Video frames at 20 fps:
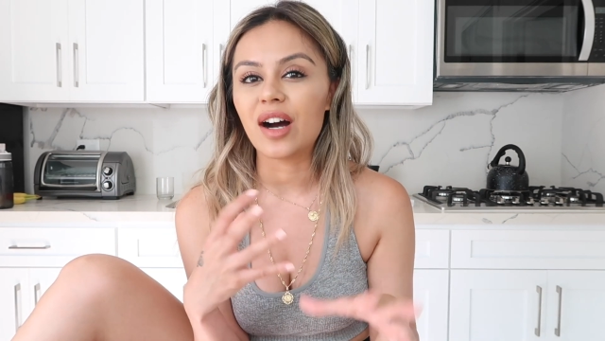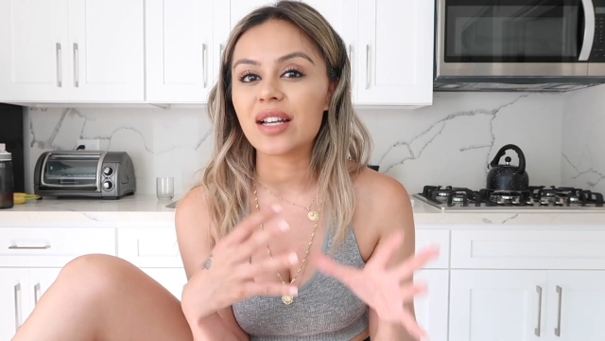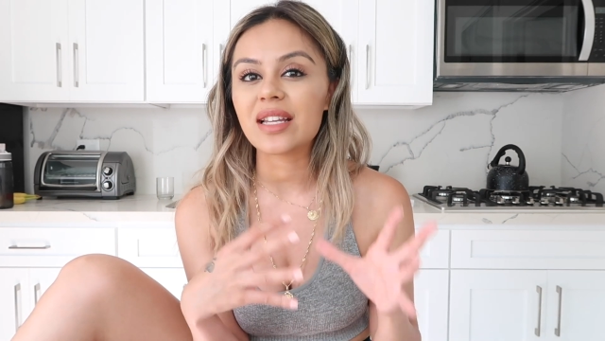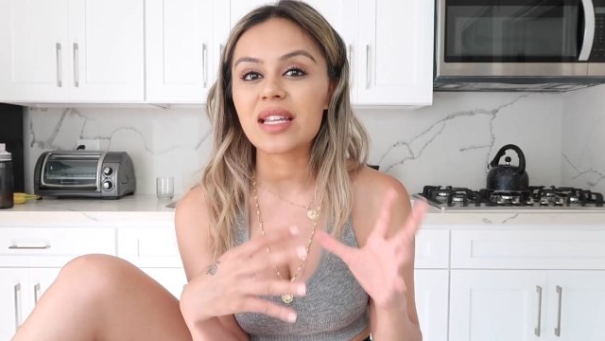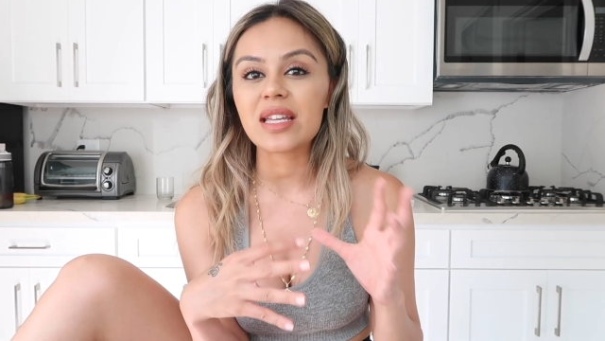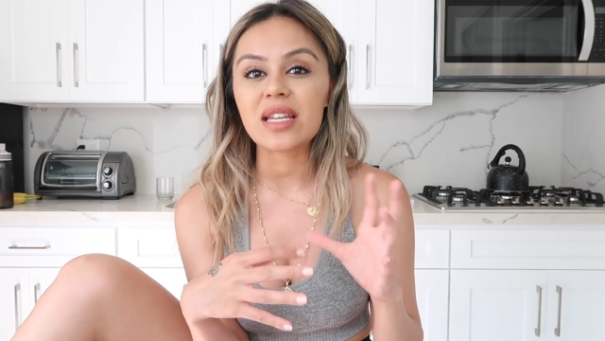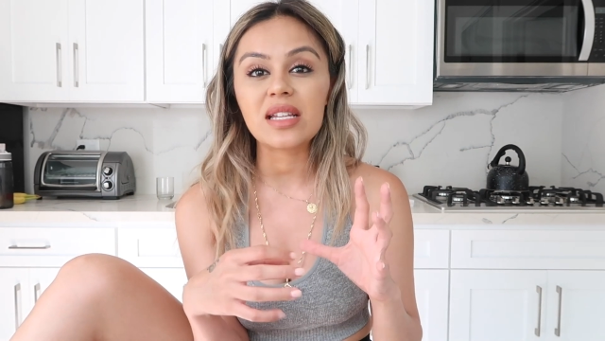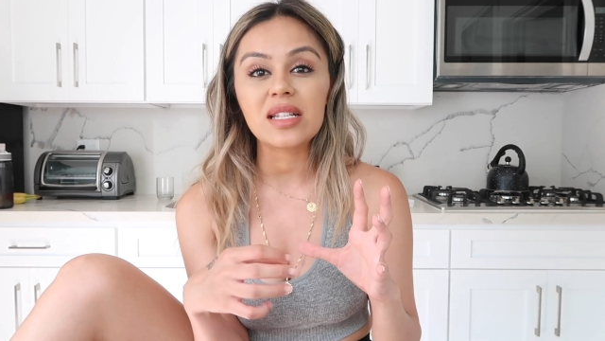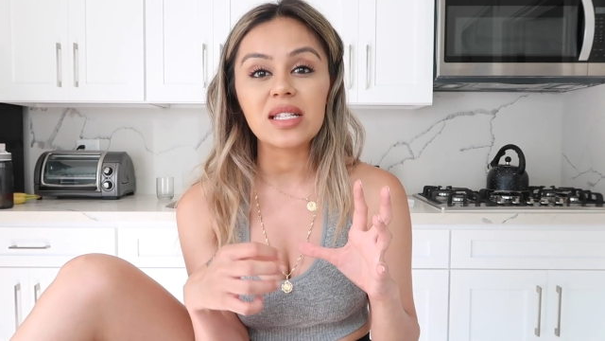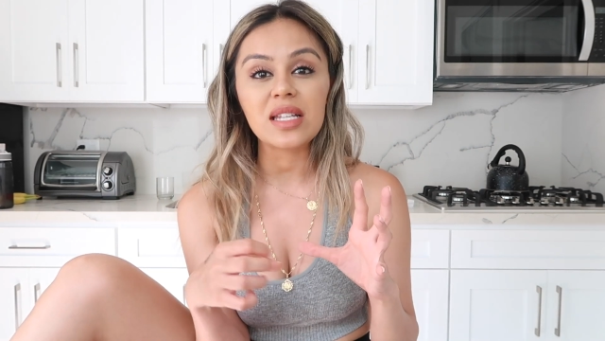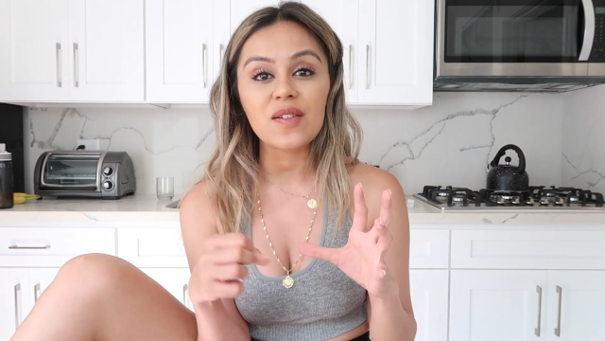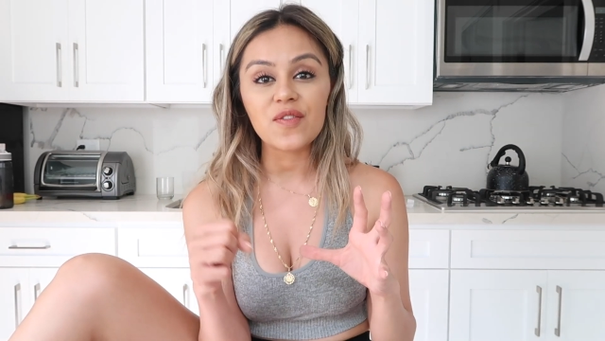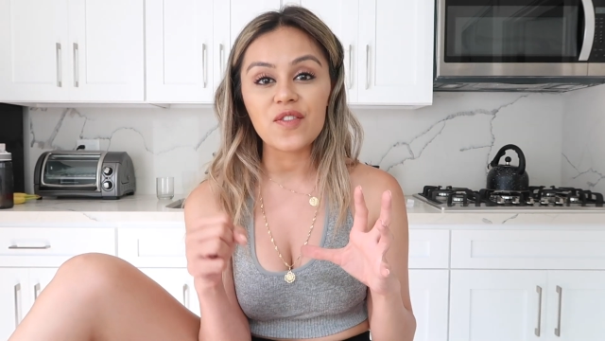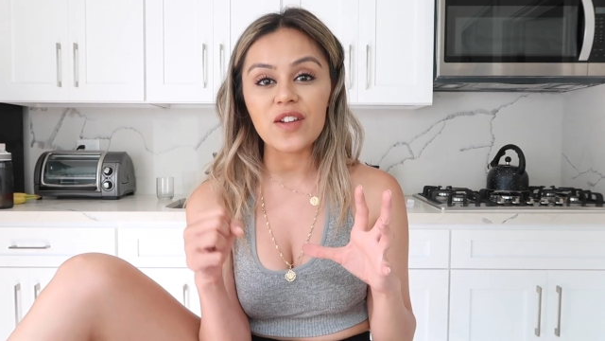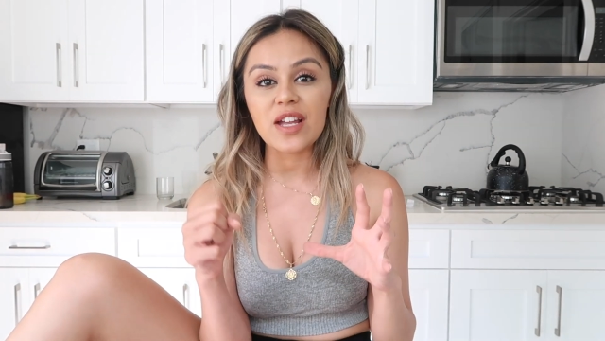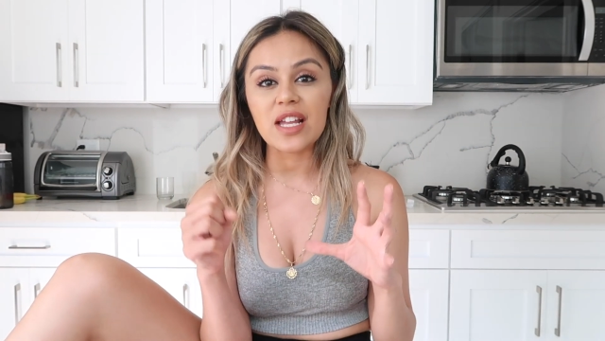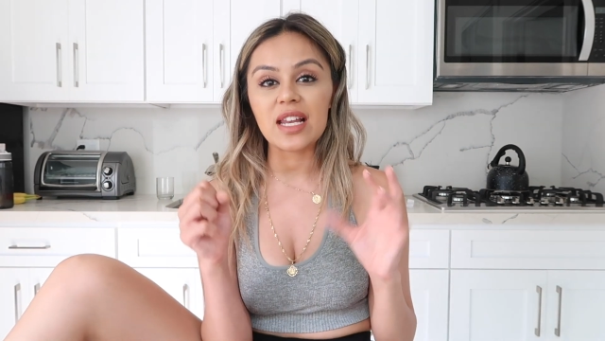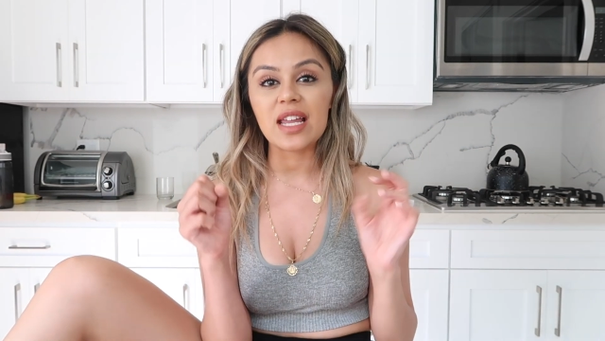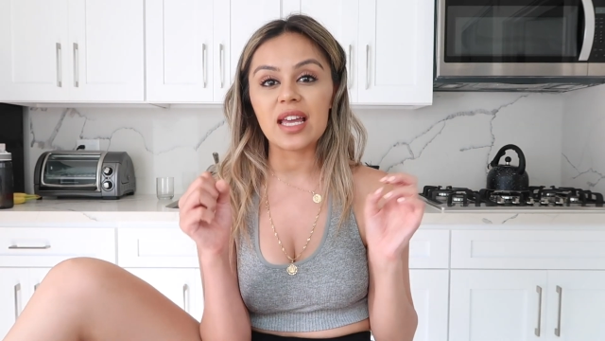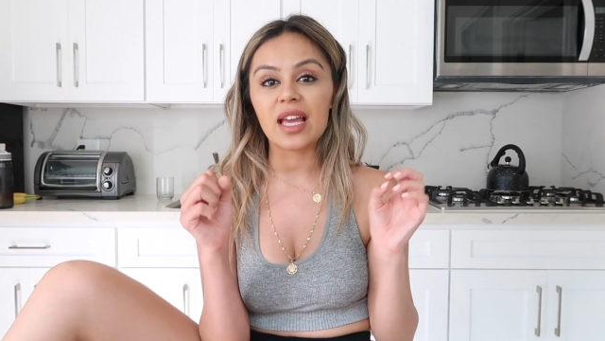uneasy
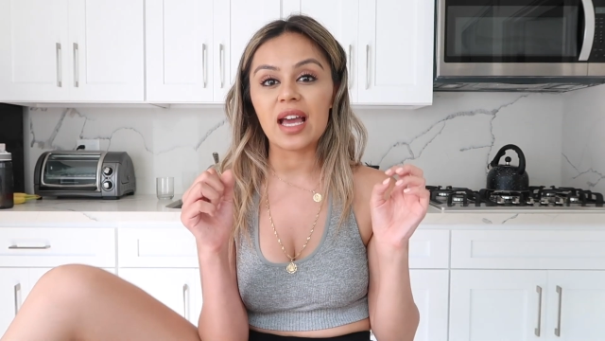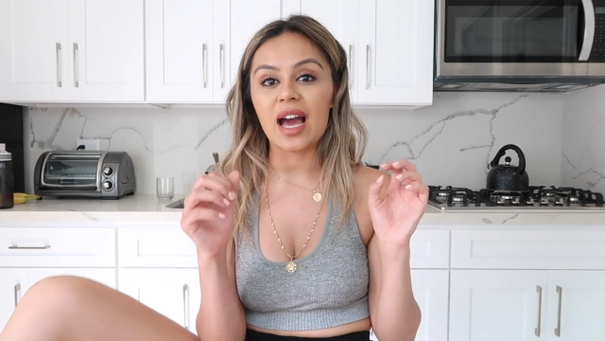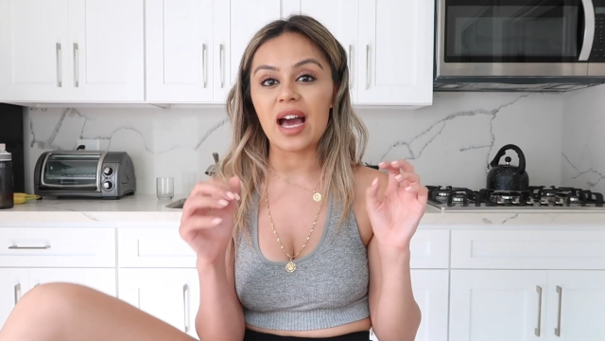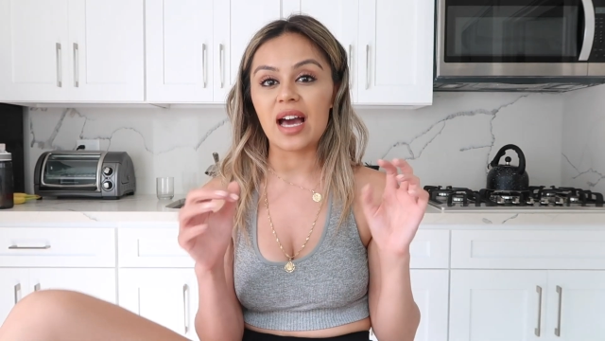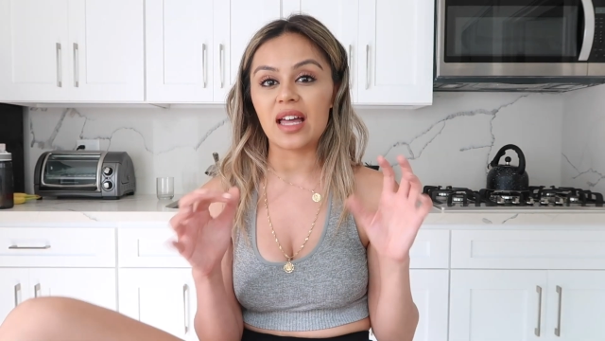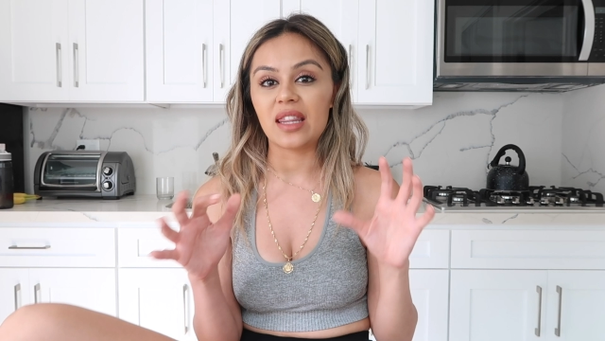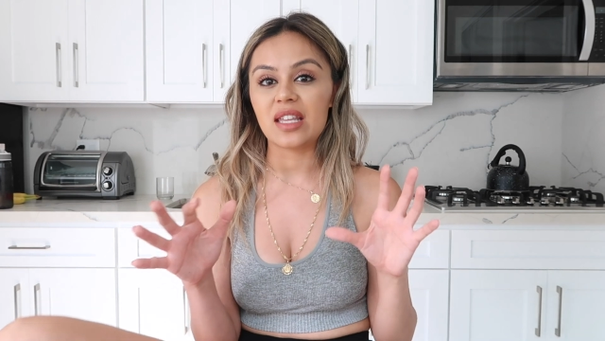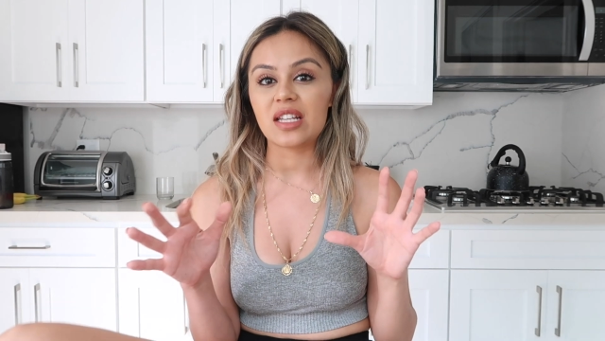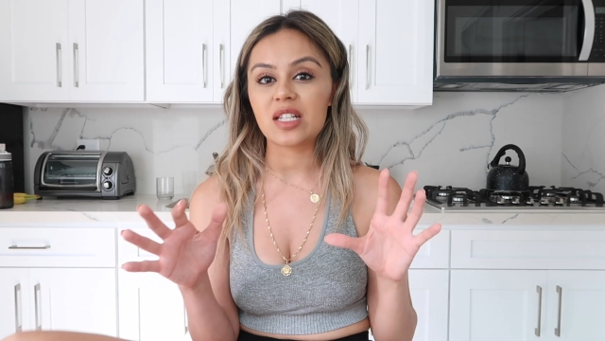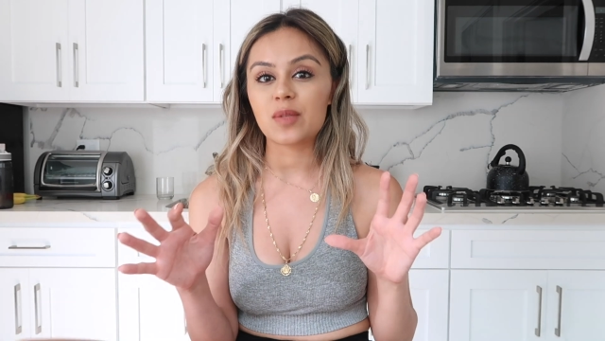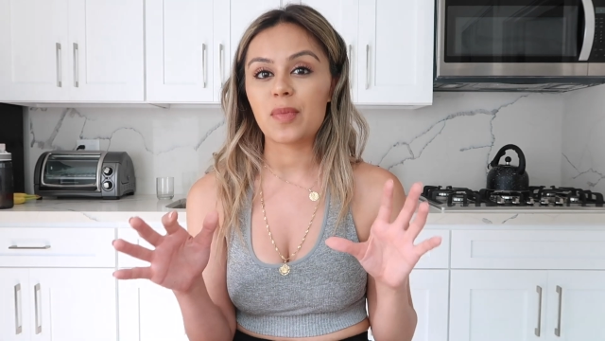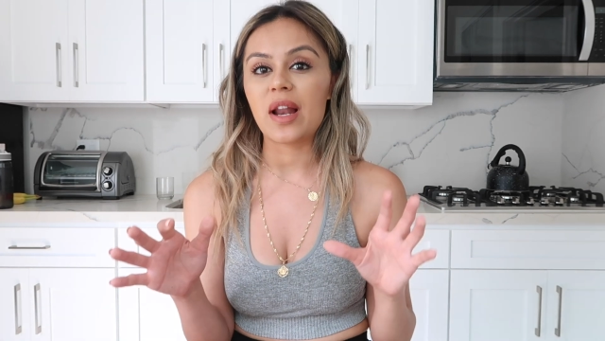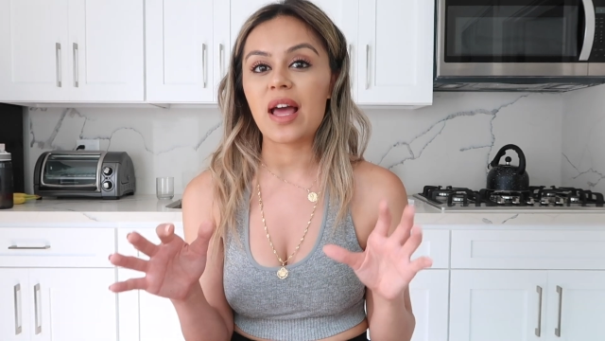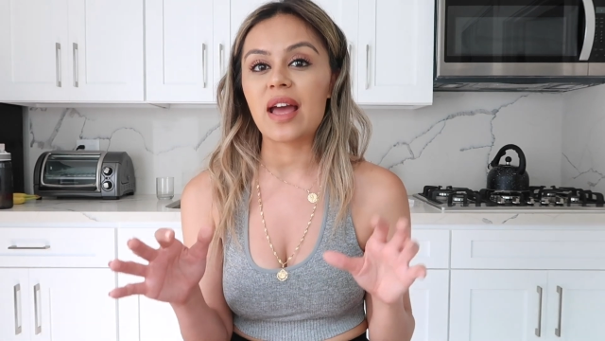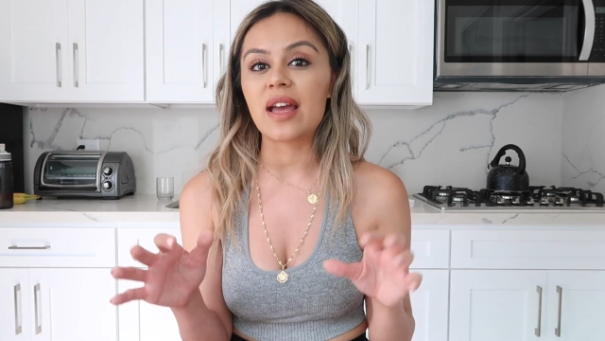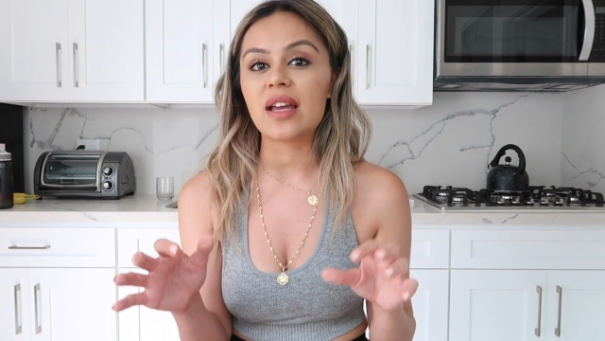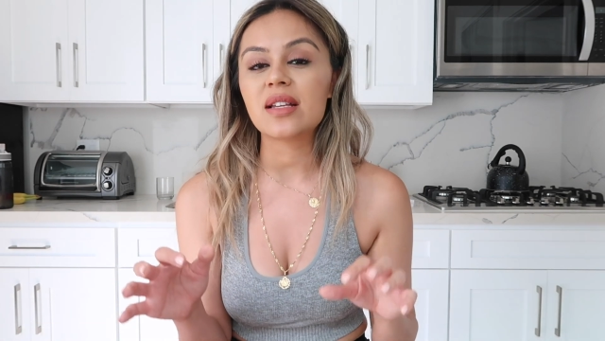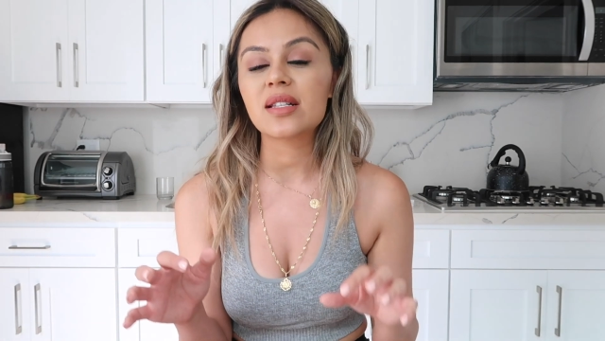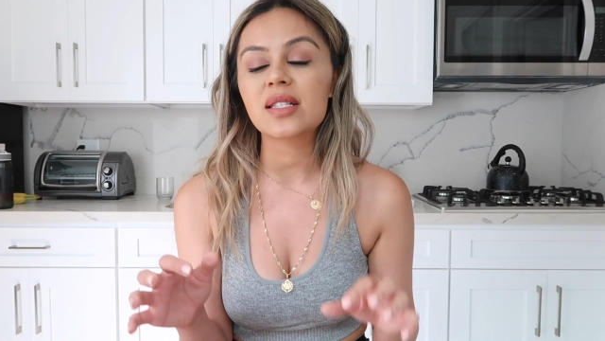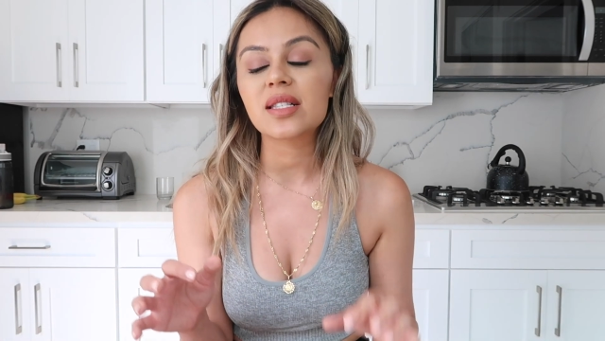feeling at this
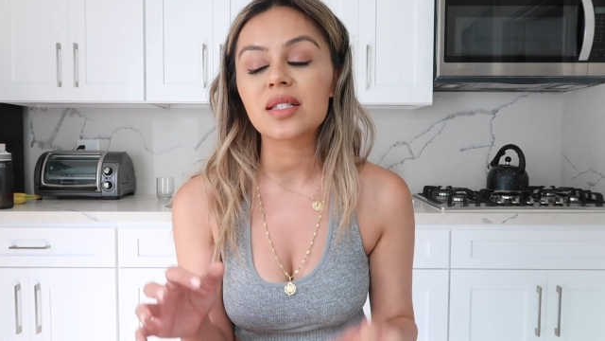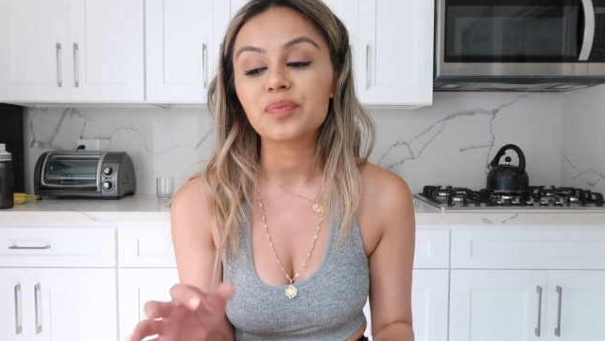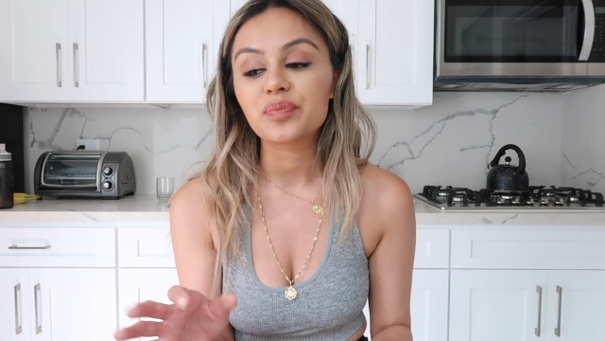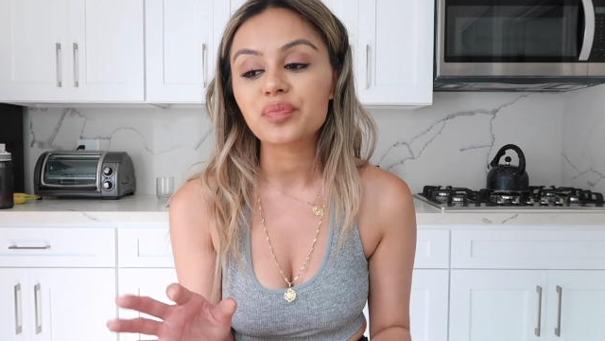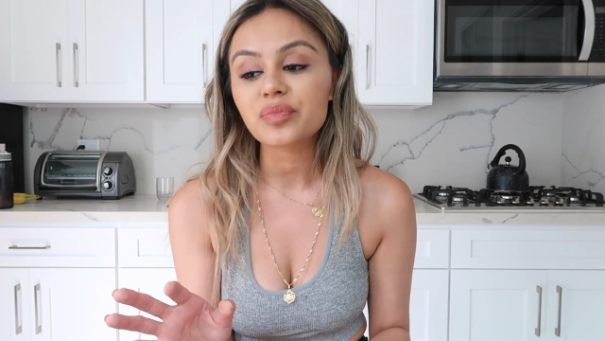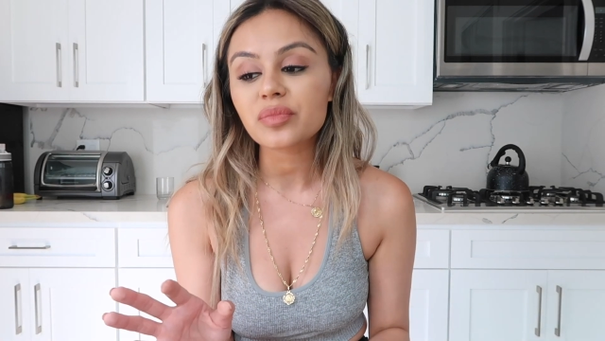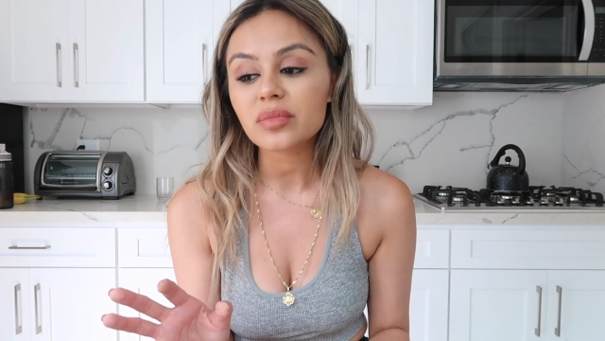place,